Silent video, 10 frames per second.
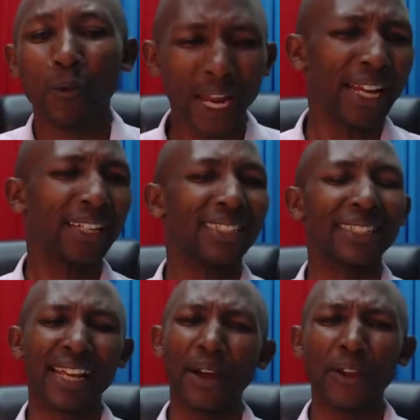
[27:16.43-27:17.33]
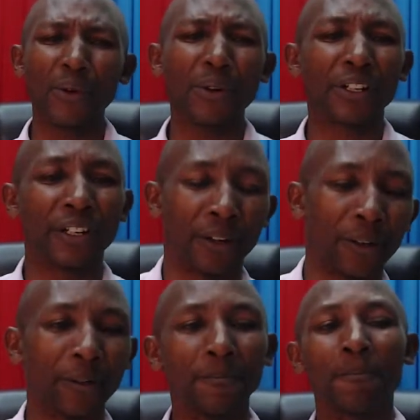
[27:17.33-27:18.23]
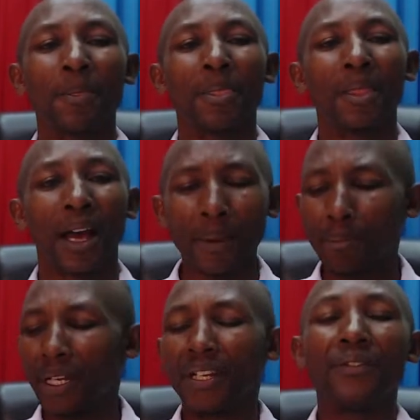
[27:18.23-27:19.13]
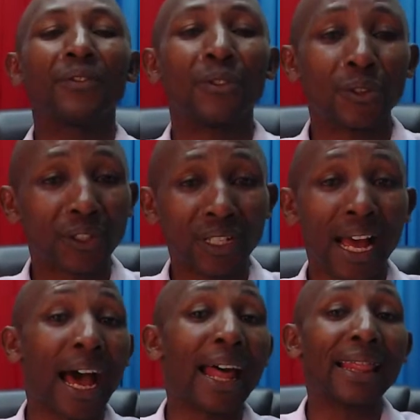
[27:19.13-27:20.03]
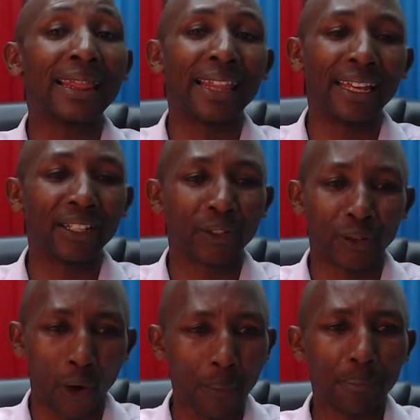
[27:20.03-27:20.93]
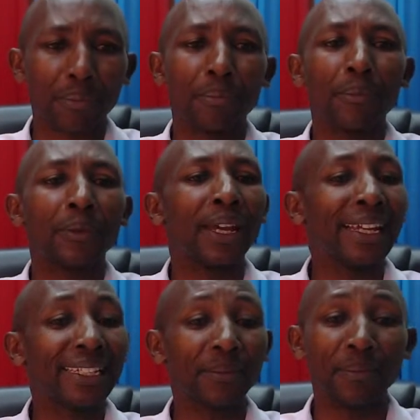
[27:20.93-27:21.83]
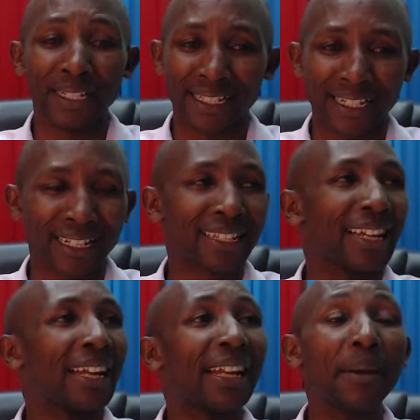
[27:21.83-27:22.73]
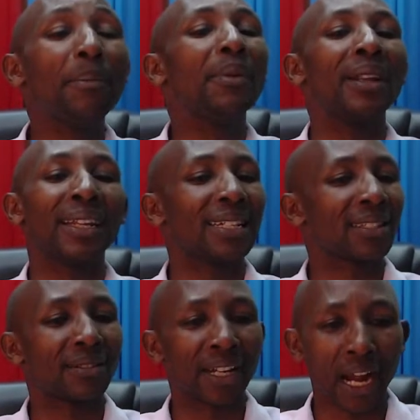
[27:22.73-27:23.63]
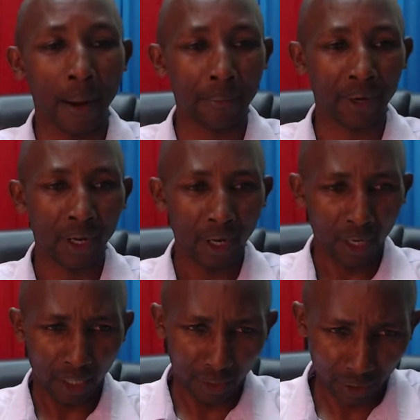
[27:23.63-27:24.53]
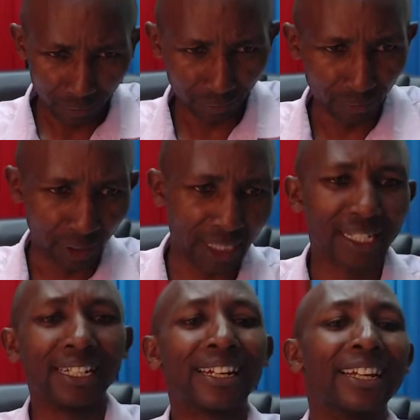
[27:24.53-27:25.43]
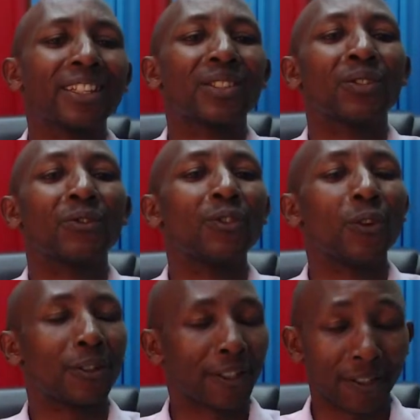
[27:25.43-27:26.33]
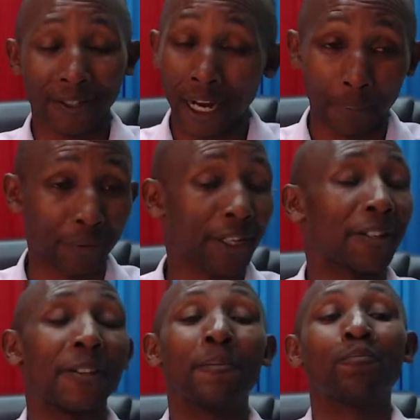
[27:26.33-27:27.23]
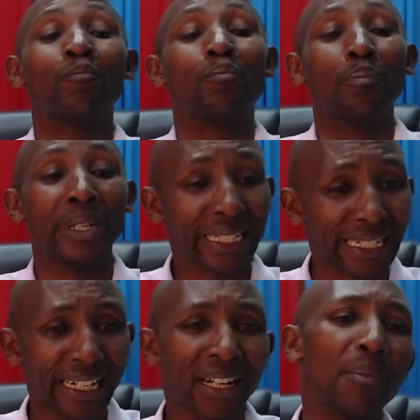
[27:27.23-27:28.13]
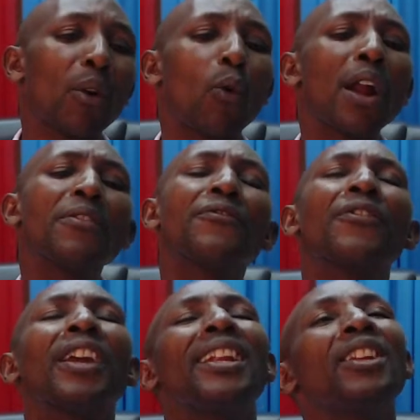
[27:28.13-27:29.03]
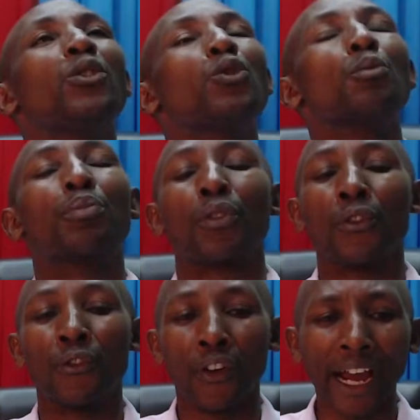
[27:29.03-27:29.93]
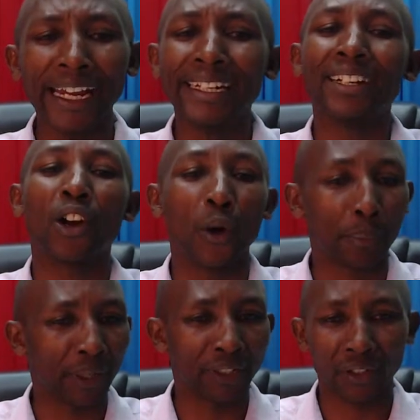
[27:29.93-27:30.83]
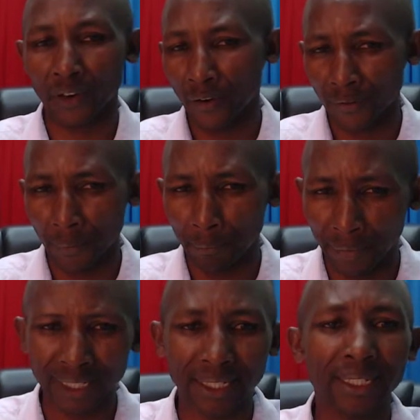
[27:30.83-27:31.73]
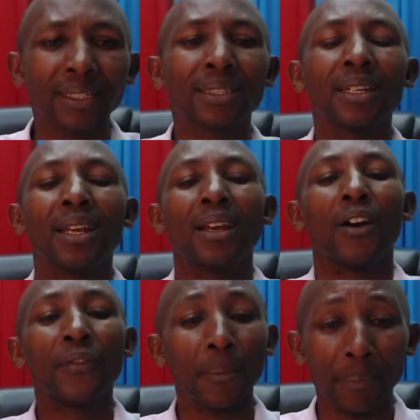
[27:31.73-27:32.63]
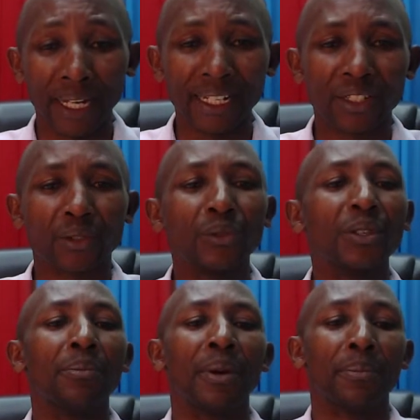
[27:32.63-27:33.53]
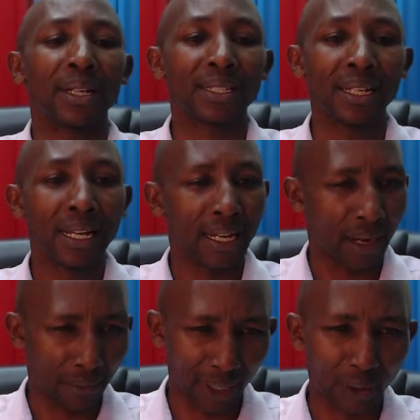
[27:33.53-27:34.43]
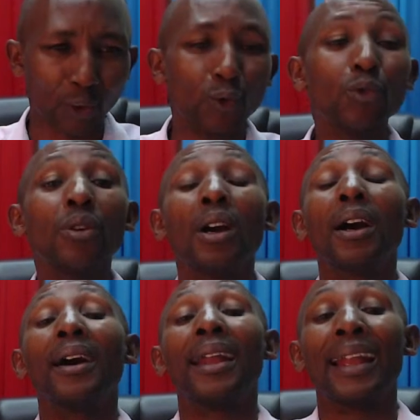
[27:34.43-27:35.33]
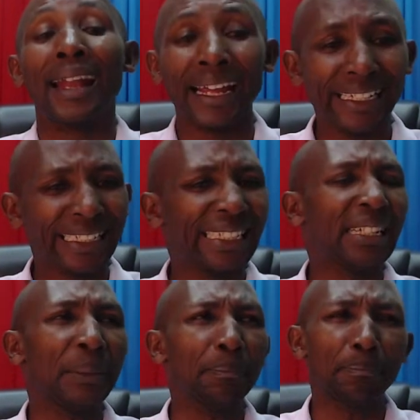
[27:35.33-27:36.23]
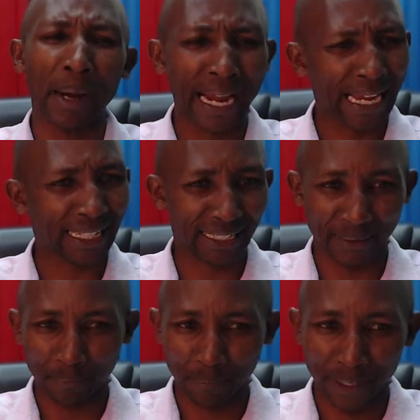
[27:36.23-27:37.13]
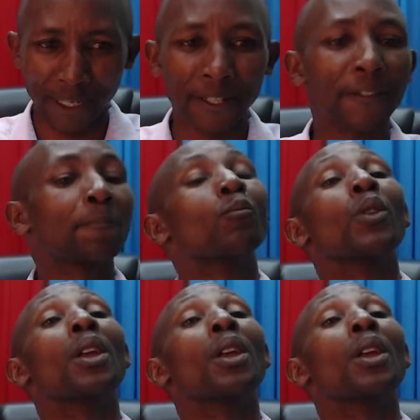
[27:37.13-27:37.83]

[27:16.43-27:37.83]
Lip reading: Well, there you go. I believe those are the top 8 mistakes. And let us recap, just in case you've not captured them. Mistake number 1, failing to provide copies of the minutes to the members. Number 2, writing biased minutes.